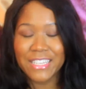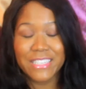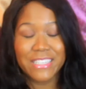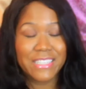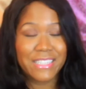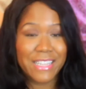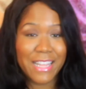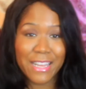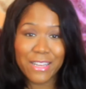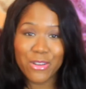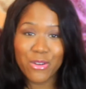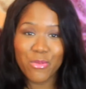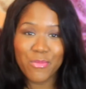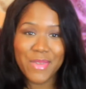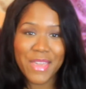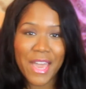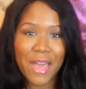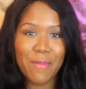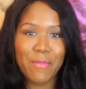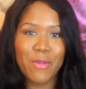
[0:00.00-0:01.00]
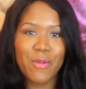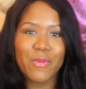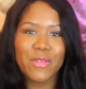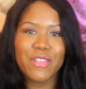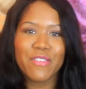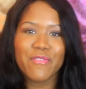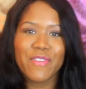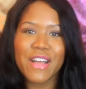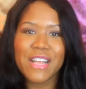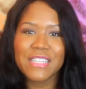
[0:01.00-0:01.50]
He's not going to be happy
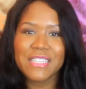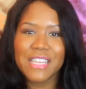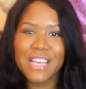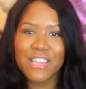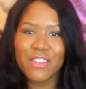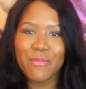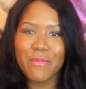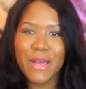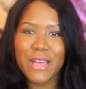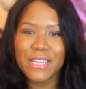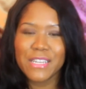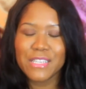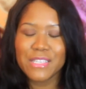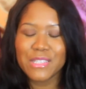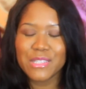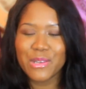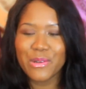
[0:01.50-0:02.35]
when he finds out about it.